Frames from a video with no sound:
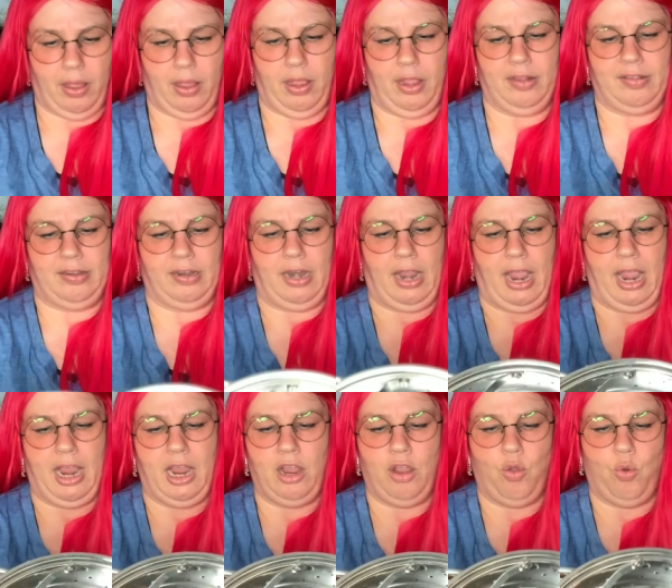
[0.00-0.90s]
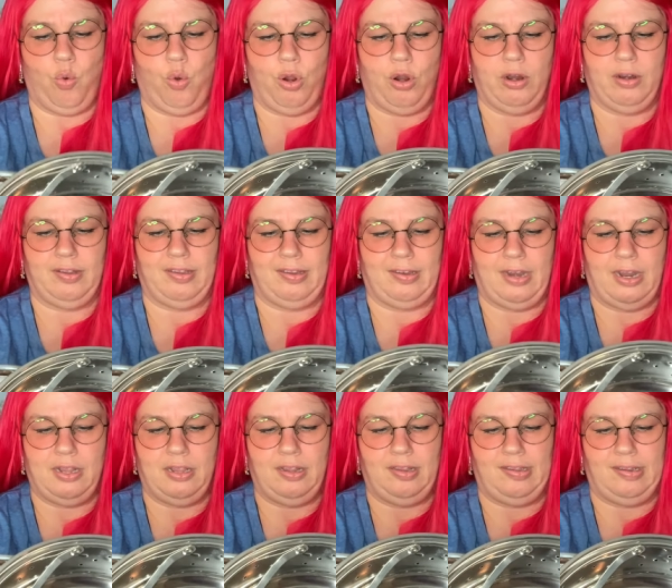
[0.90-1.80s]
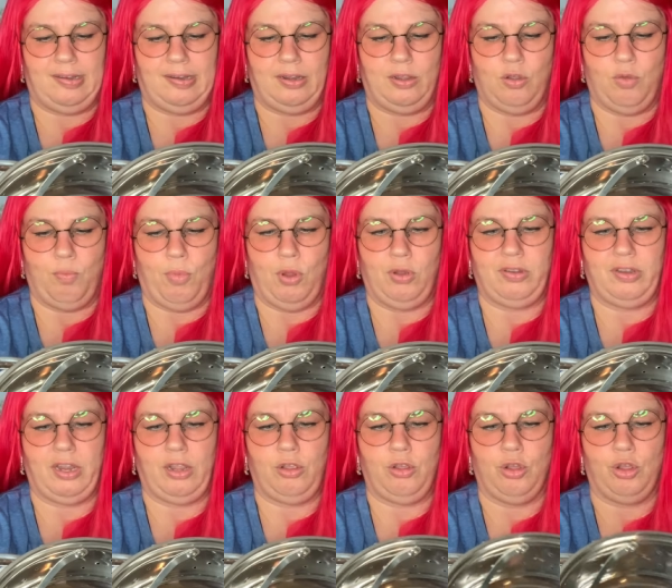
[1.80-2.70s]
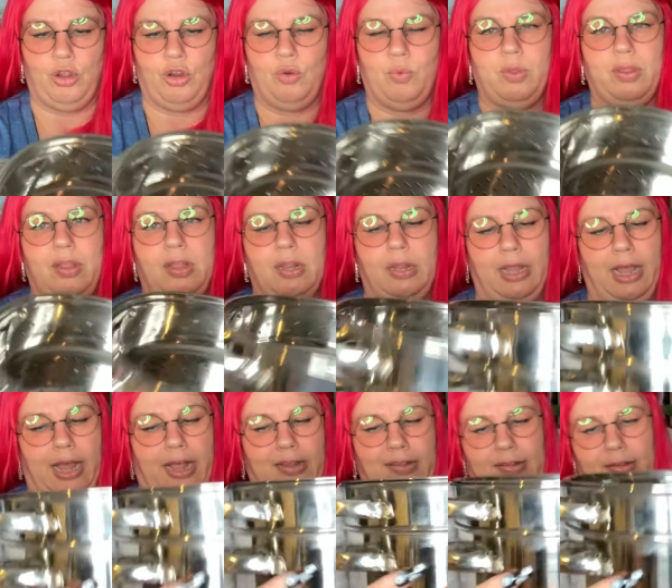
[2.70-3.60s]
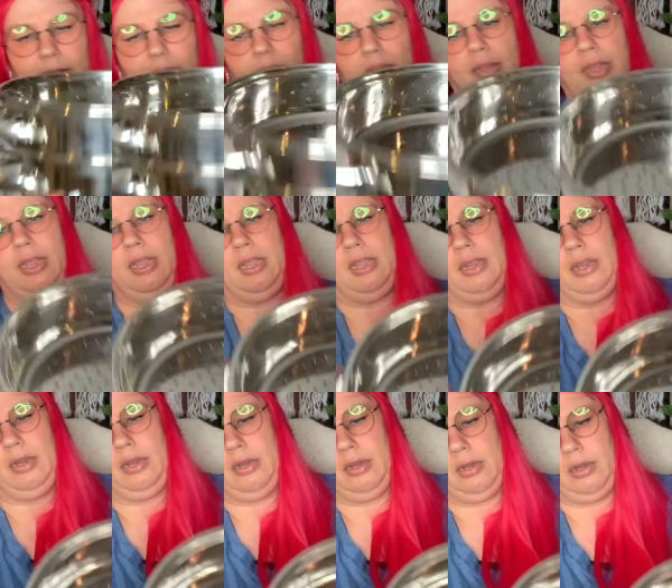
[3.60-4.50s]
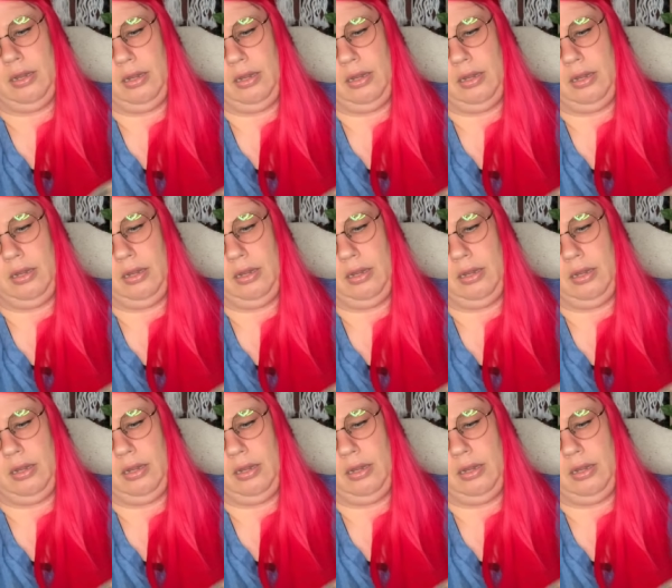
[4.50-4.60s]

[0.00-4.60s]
It's an 8-quart stainless steel multi-cooker with glass lid.